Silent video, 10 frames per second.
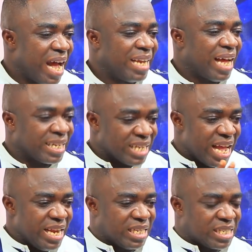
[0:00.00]
And at
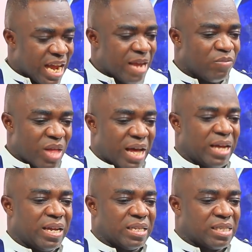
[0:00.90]
any time
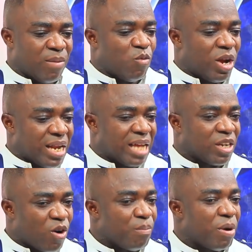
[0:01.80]
that someone does
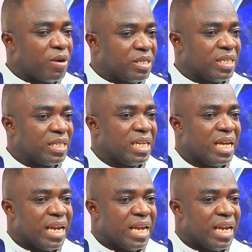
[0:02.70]
a comparison,